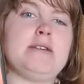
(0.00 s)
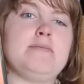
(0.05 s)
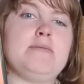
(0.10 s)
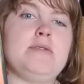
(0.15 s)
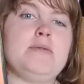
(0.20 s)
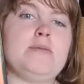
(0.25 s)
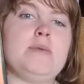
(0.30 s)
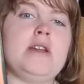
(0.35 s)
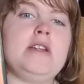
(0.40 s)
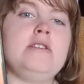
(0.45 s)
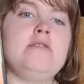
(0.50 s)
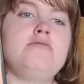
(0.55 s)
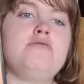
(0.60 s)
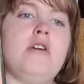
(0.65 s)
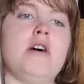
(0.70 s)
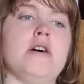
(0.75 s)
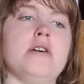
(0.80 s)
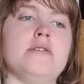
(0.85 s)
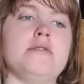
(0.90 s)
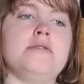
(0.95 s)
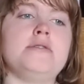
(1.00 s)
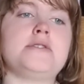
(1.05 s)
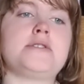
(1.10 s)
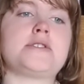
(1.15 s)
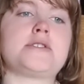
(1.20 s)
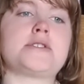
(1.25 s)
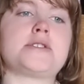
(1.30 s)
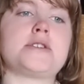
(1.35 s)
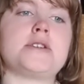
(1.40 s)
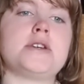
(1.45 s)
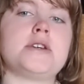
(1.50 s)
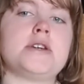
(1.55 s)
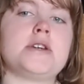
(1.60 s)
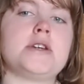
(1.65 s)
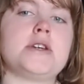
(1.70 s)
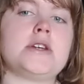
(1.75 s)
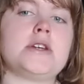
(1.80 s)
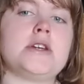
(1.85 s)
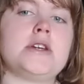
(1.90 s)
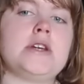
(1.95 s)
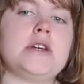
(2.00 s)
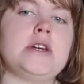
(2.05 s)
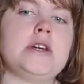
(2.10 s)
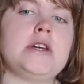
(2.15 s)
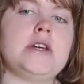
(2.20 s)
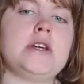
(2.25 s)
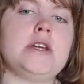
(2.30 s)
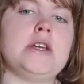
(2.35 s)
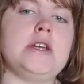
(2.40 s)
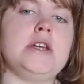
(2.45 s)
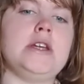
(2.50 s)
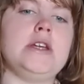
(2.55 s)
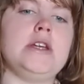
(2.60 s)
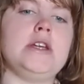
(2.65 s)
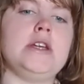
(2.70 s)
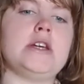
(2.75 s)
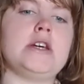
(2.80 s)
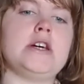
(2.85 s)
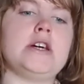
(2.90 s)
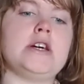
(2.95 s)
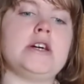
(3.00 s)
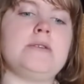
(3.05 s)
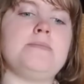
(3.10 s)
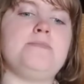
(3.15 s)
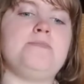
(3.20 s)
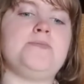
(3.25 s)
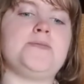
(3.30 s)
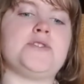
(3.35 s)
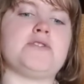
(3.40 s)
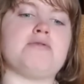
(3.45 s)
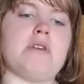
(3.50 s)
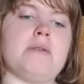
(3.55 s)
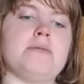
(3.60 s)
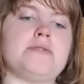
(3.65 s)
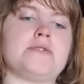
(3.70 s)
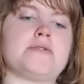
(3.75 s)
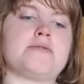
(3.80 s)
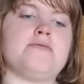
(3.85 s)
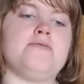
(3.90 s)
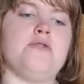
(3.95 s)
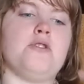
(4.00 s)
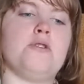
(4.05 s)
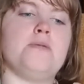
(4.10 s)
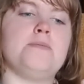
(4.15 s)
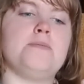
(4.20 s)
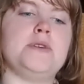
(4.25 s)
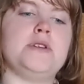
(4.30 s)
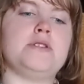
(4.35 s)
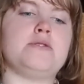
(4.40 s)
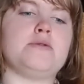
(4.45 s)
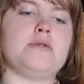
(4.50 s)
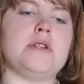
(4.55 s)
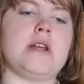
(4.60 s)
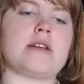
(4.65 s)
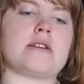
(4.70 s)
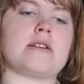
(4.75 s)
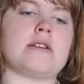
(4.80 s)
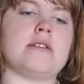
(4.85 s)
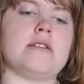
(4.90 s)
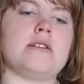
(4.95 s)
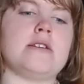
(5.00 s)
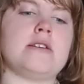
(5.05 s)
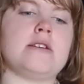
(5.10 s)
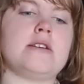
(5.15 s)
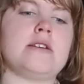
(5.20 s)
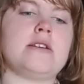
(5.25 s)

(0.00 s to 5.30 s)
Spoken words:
But when he runs, he transforms into like an